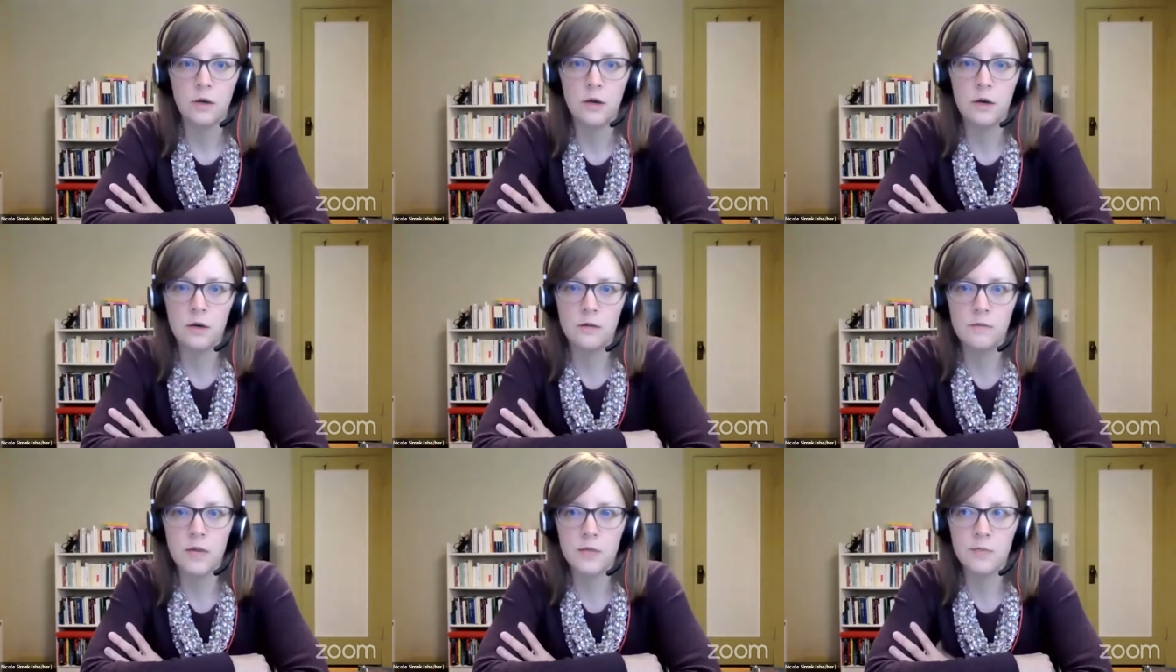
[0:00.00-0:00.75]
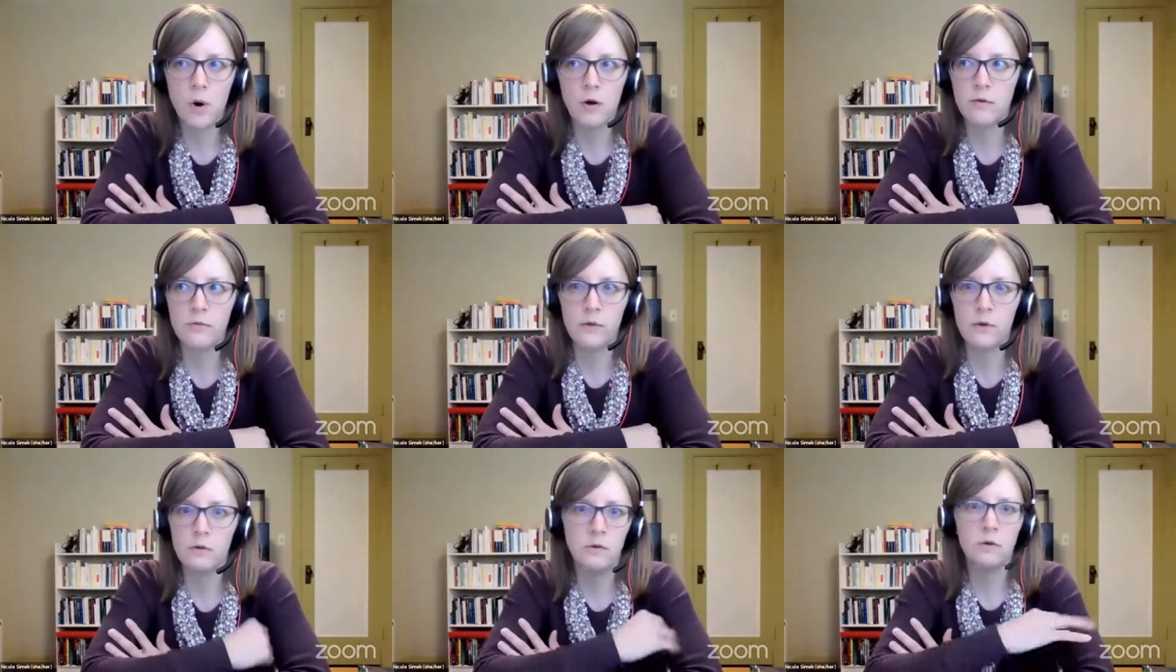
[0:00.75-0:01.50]
It's part of
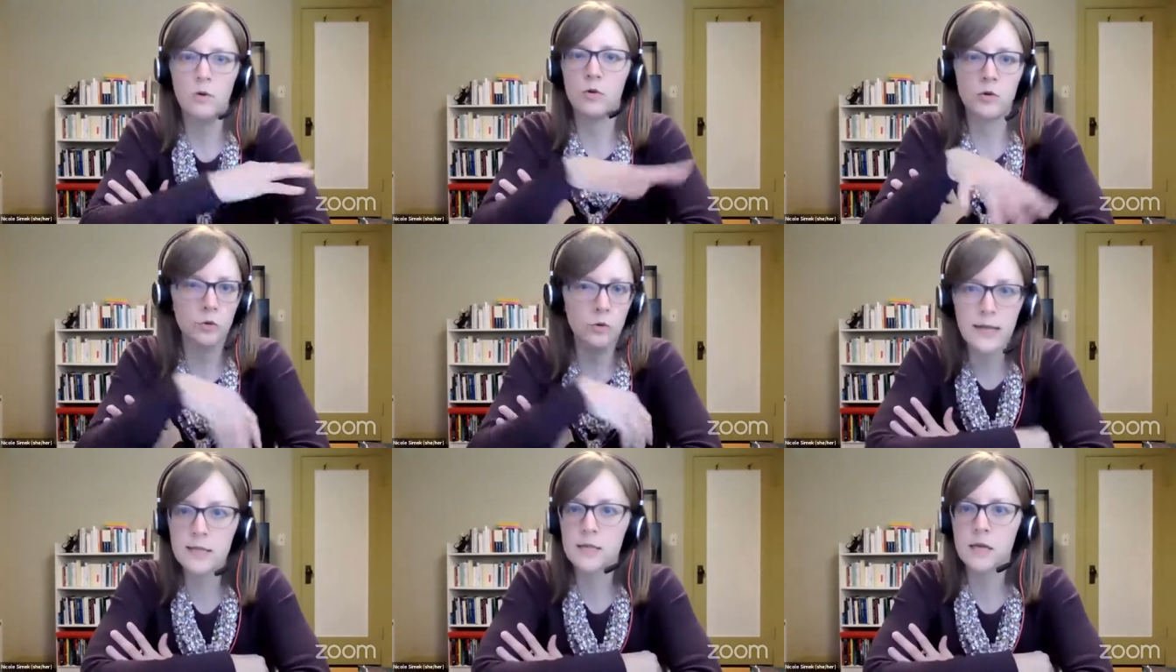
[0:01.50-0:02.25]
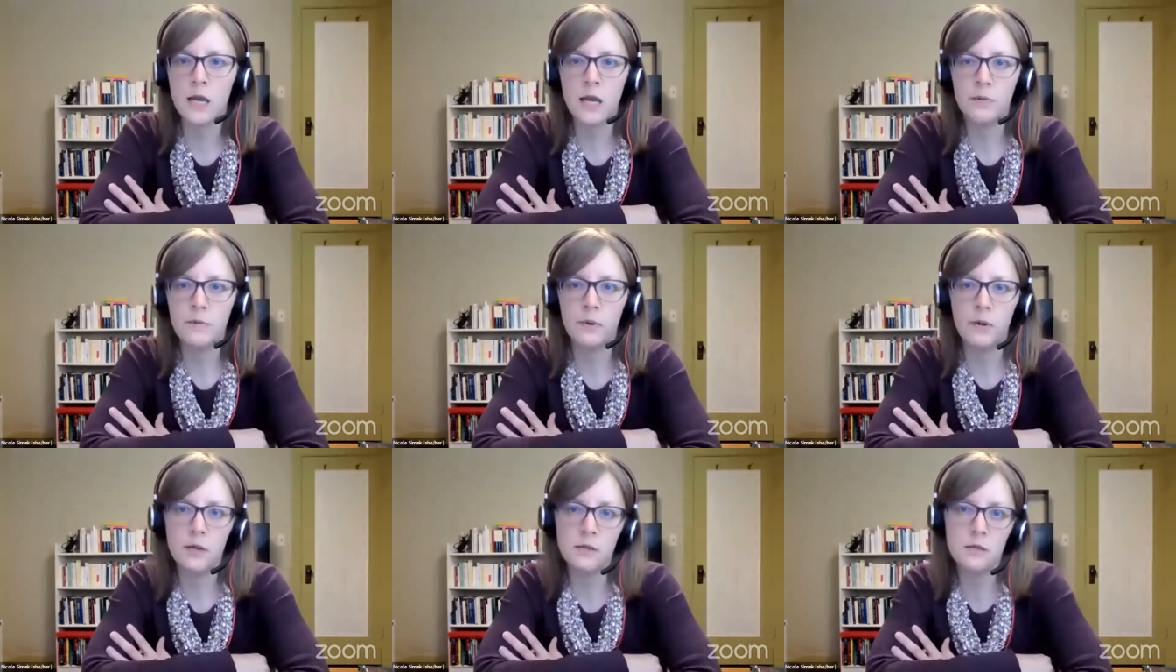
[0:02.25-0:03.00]
the cultural landscape.
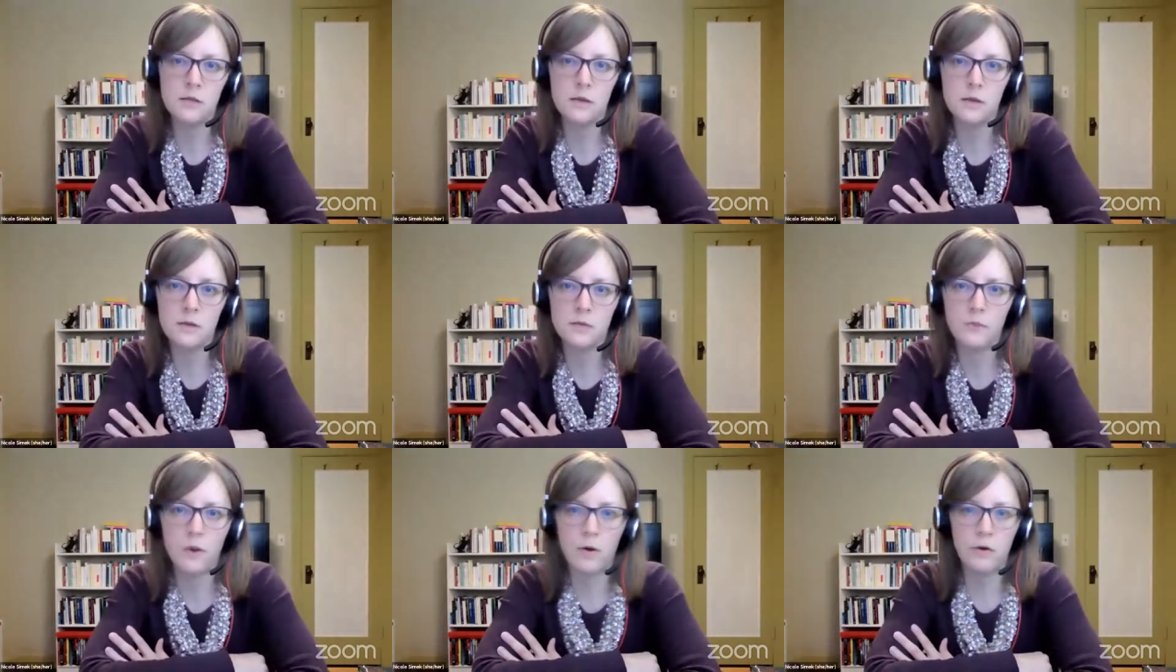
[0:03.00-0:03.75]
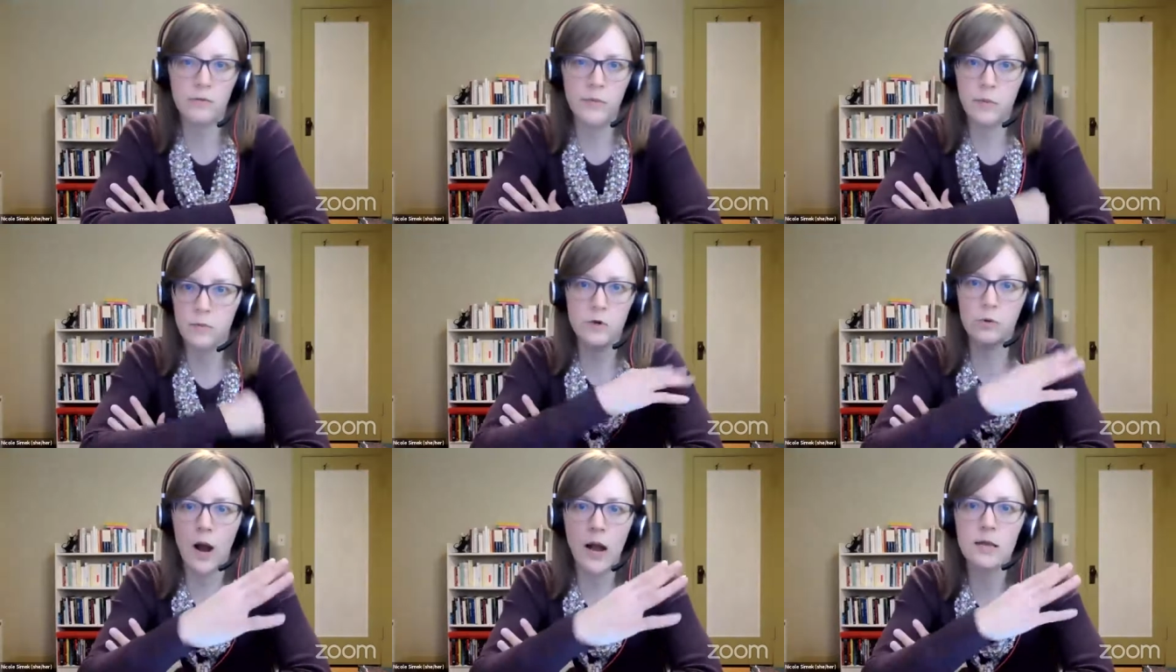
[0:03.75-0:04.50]
It's part of people's
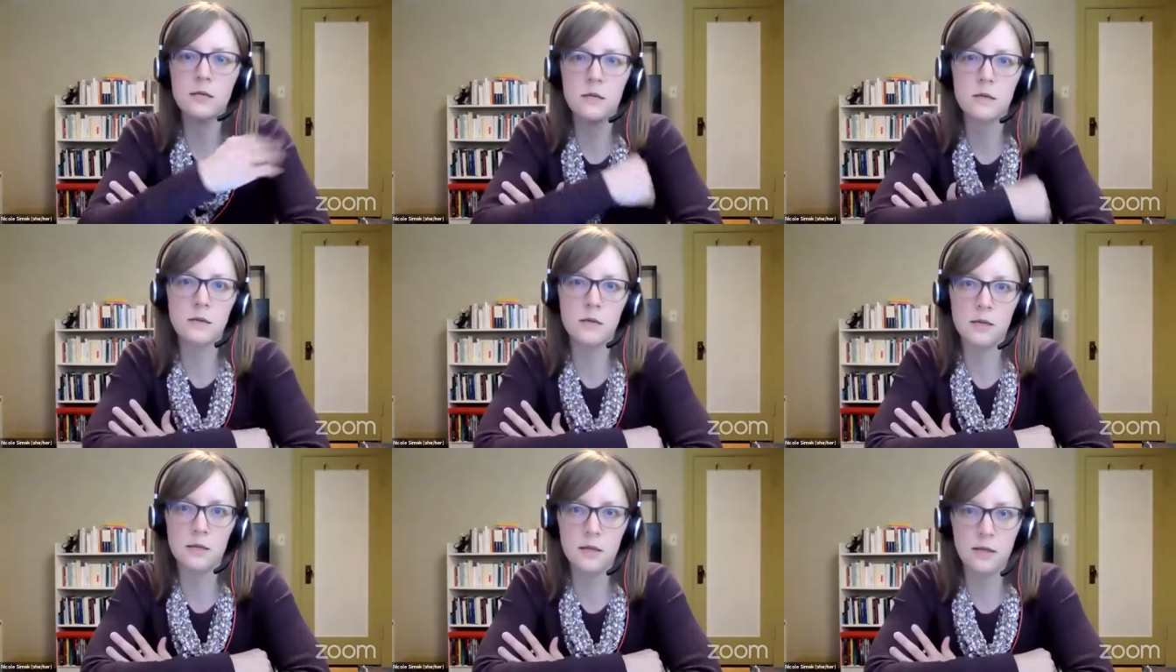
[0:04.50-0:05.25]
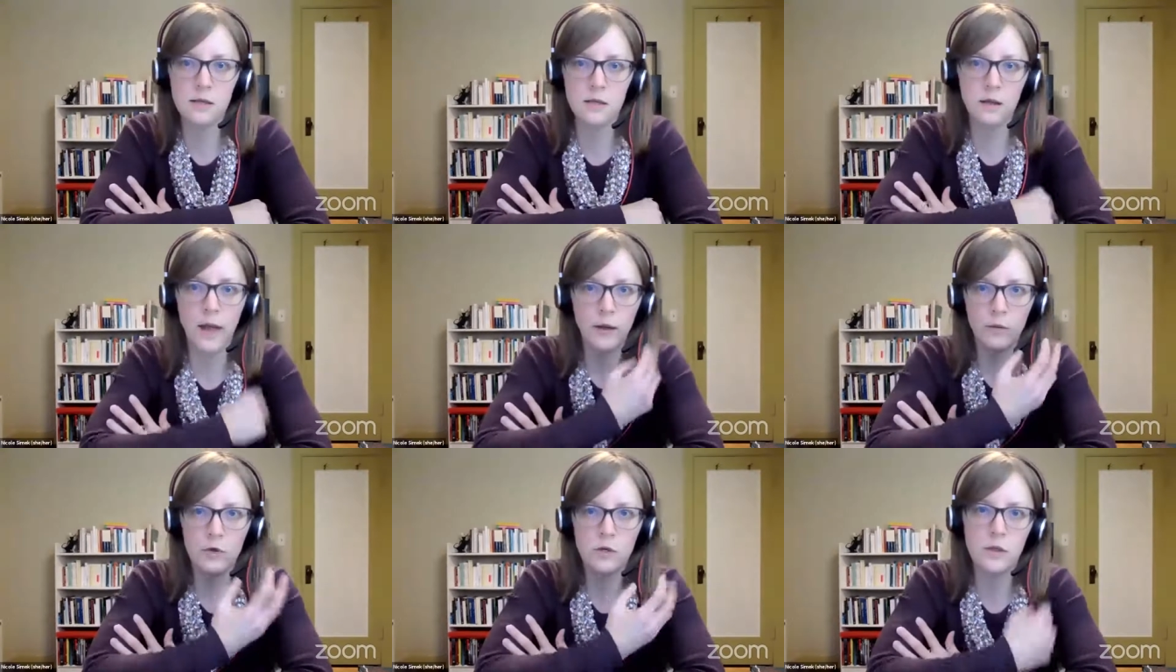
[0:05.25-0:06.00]
horizons. It's the
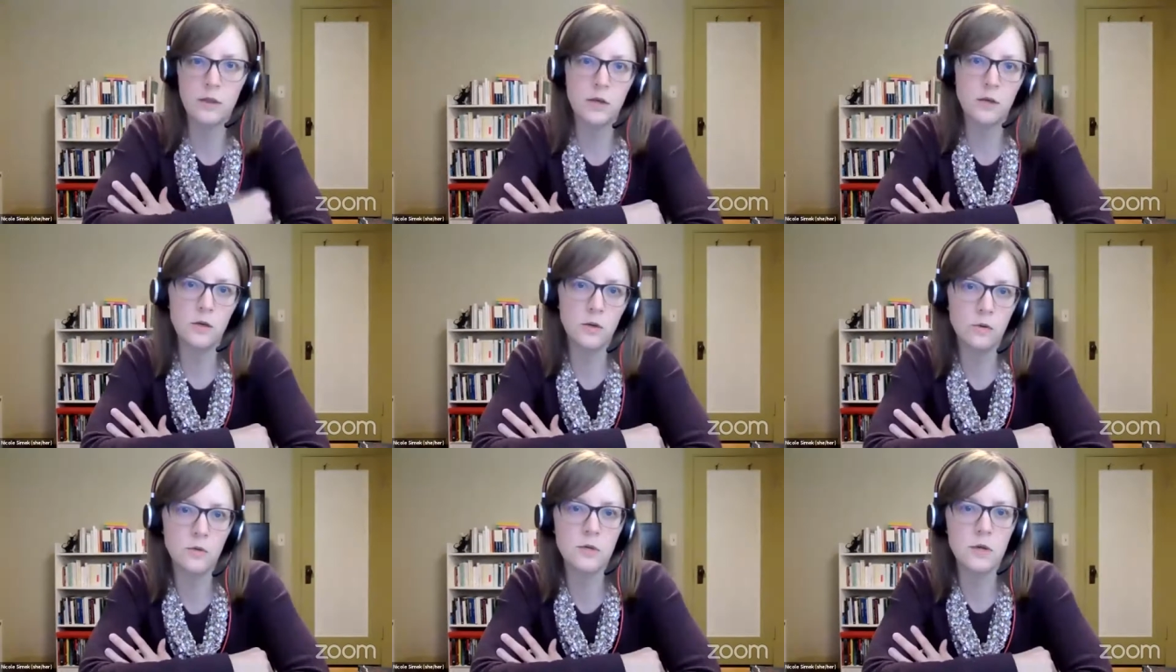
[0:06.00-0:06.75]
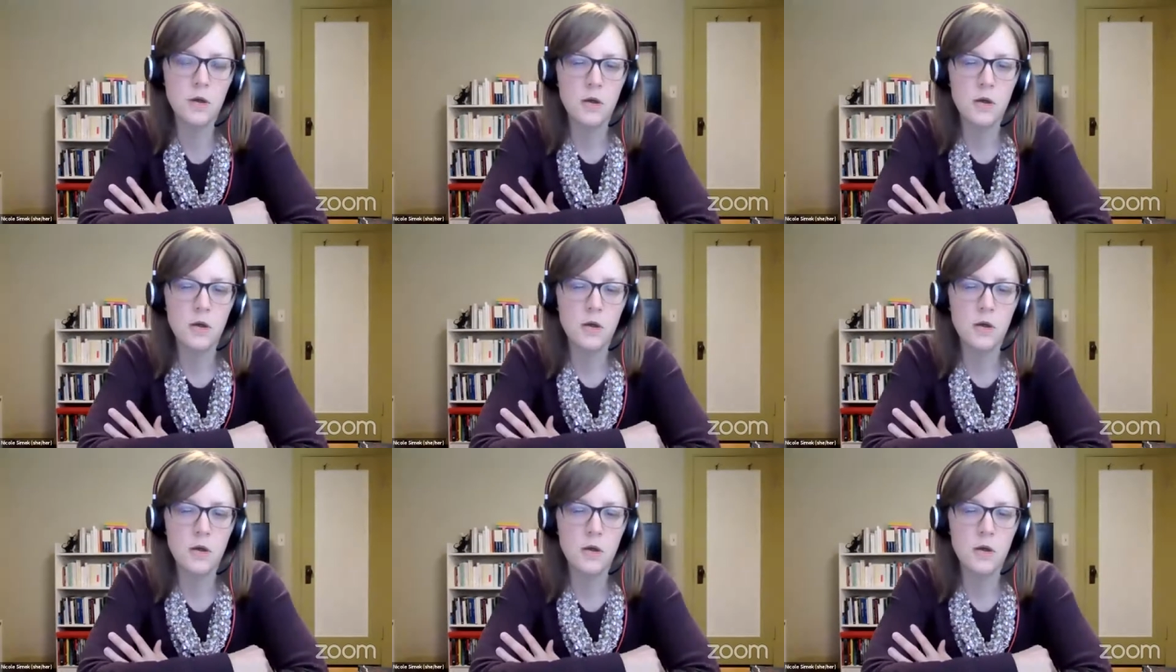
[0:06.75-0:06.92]
language that they use.